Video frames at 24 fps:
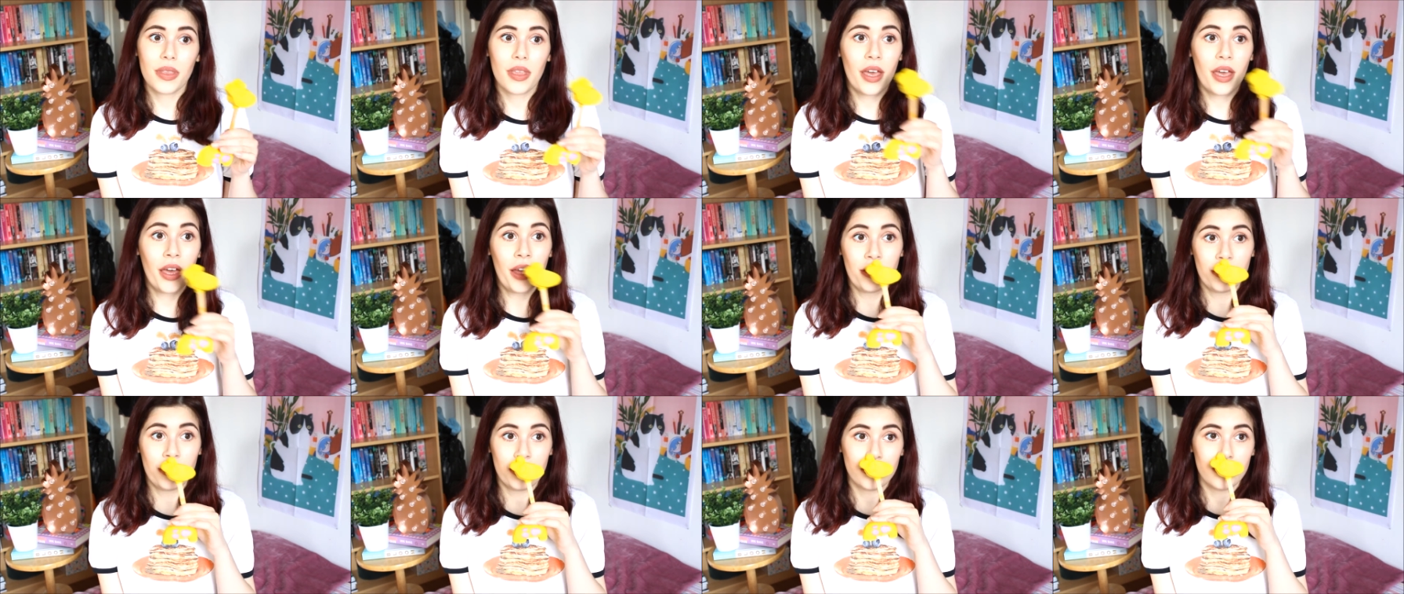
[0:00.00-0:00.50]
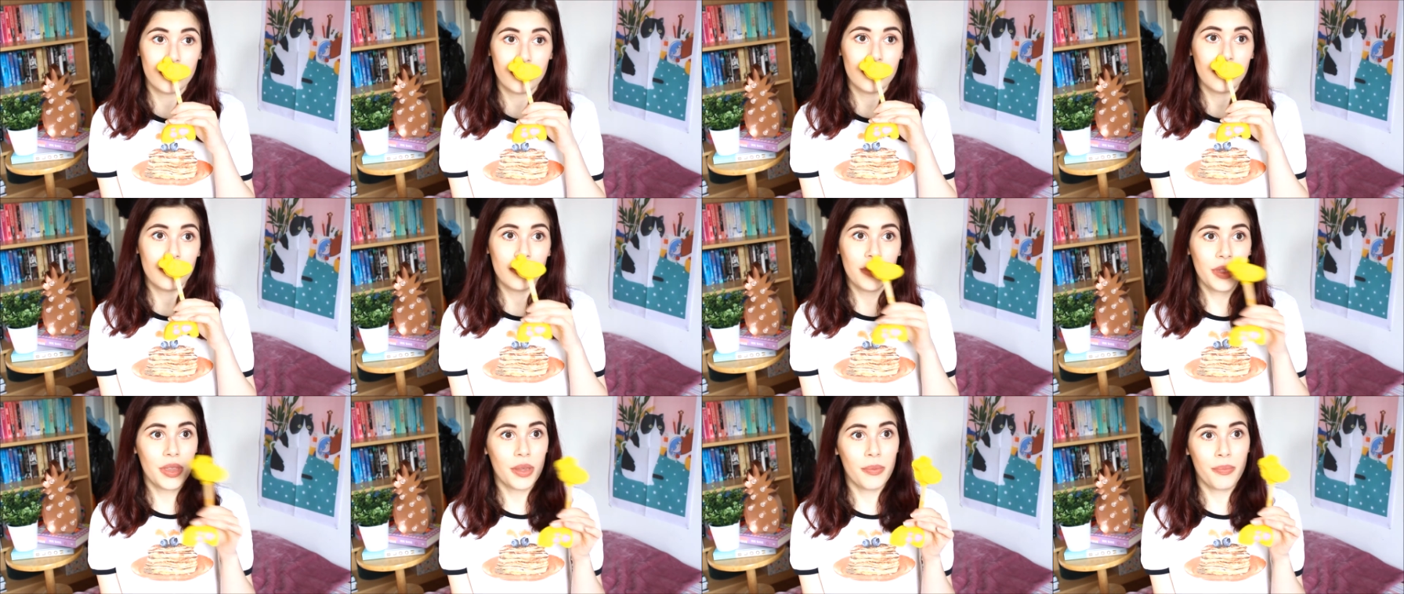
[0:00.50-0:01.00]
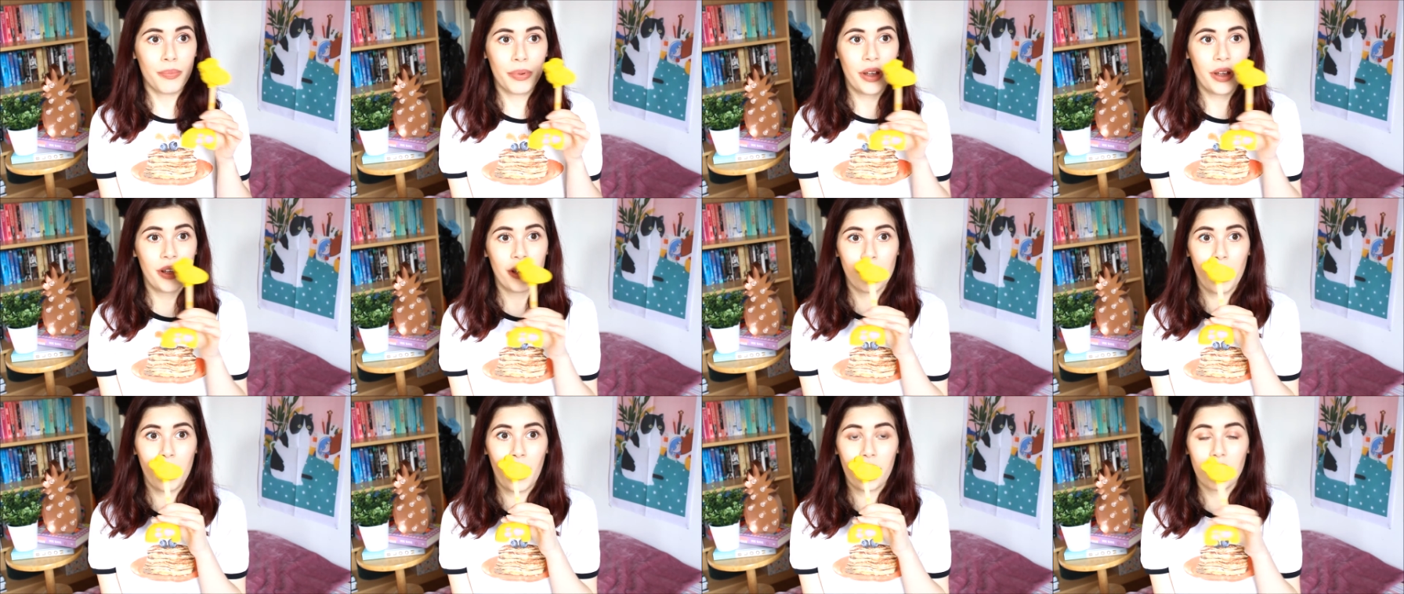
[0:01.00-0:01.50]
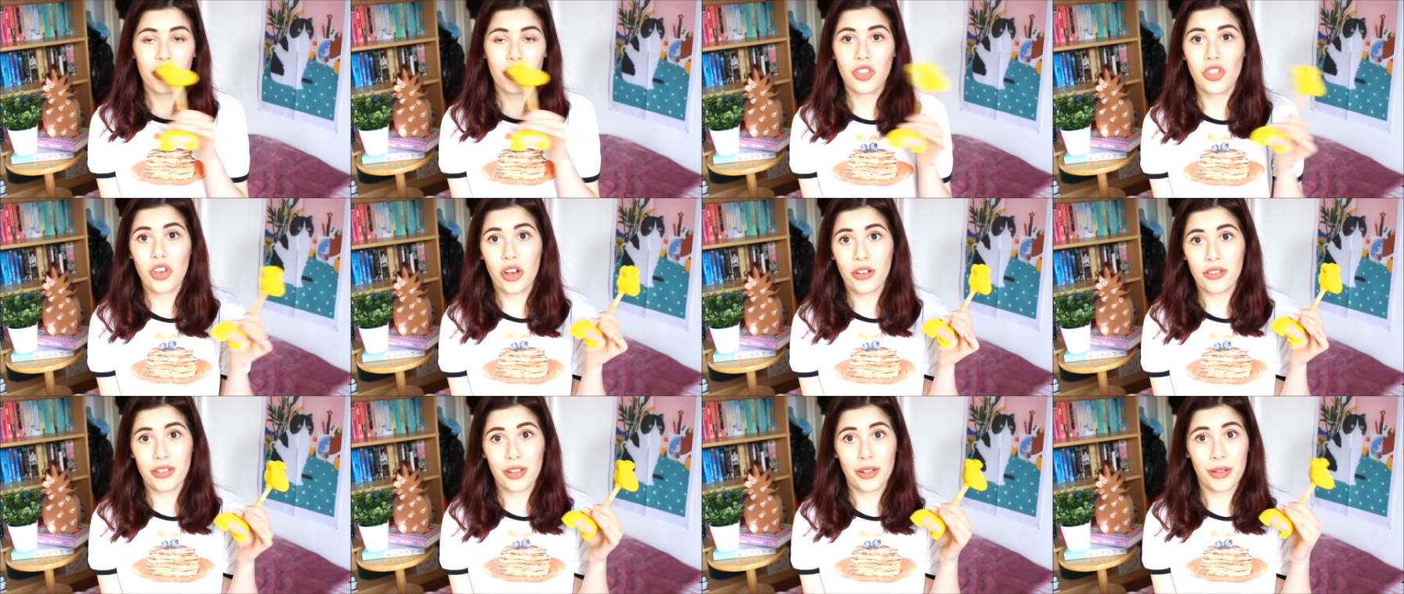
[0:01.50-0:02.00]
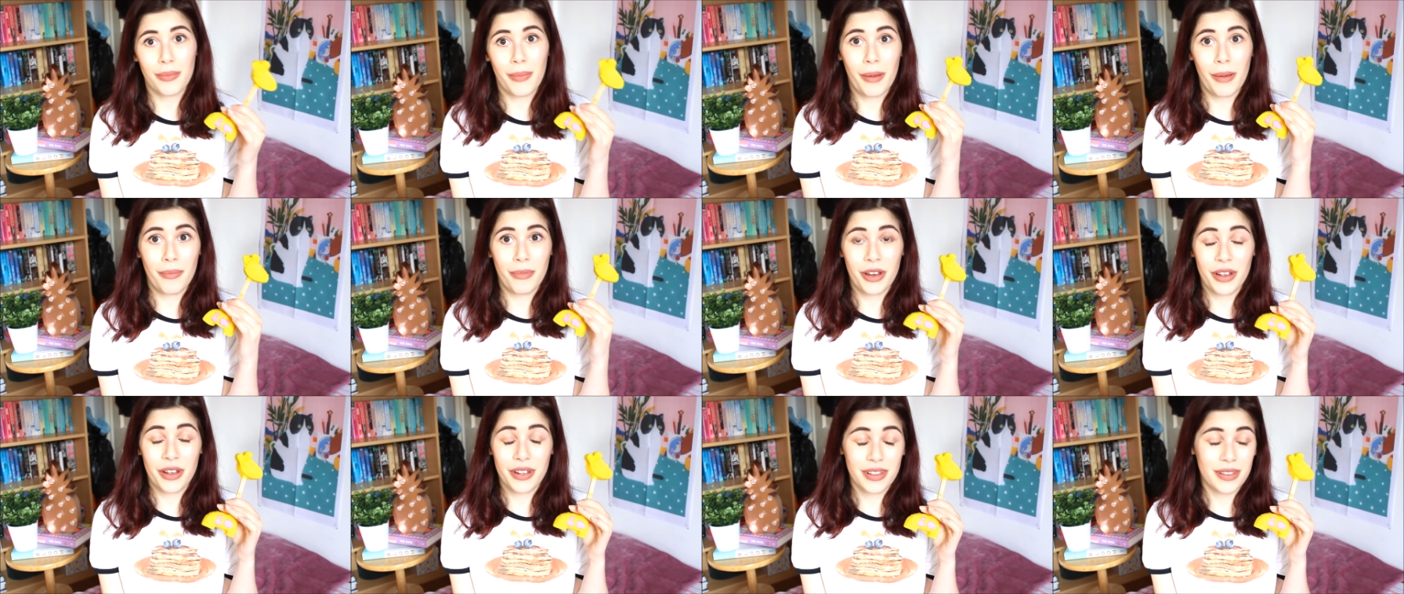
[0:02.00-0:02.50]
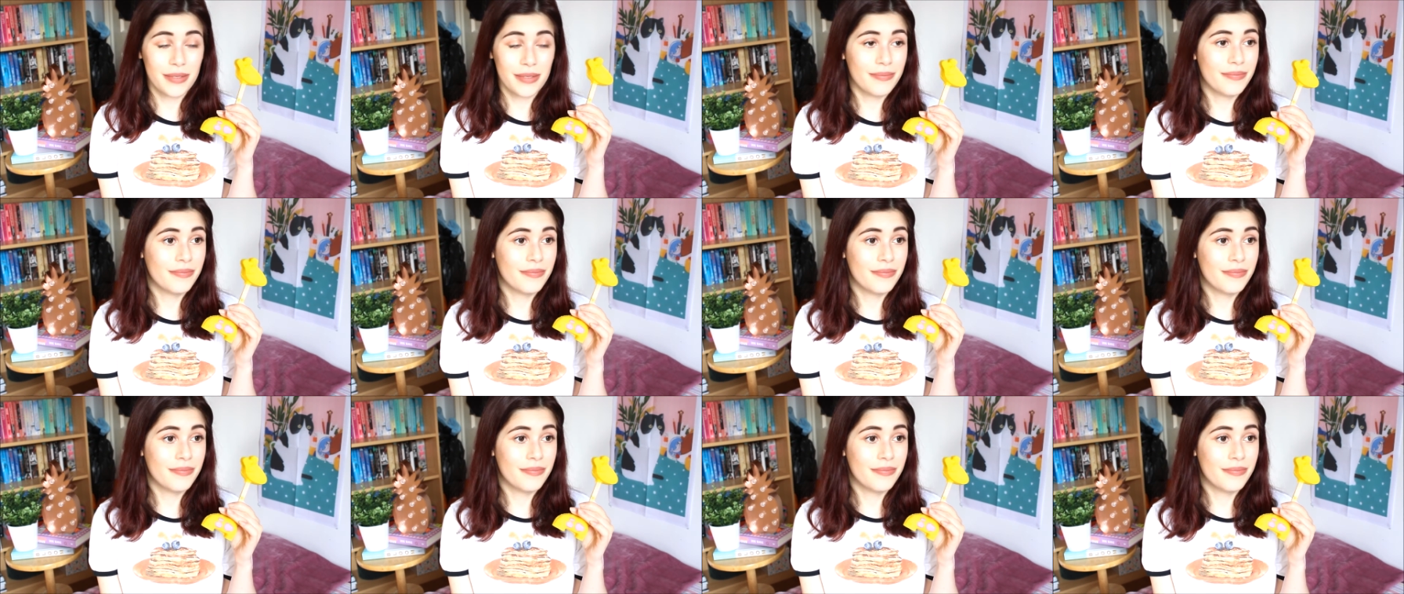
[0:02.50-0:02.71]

and it brings back childhood memories.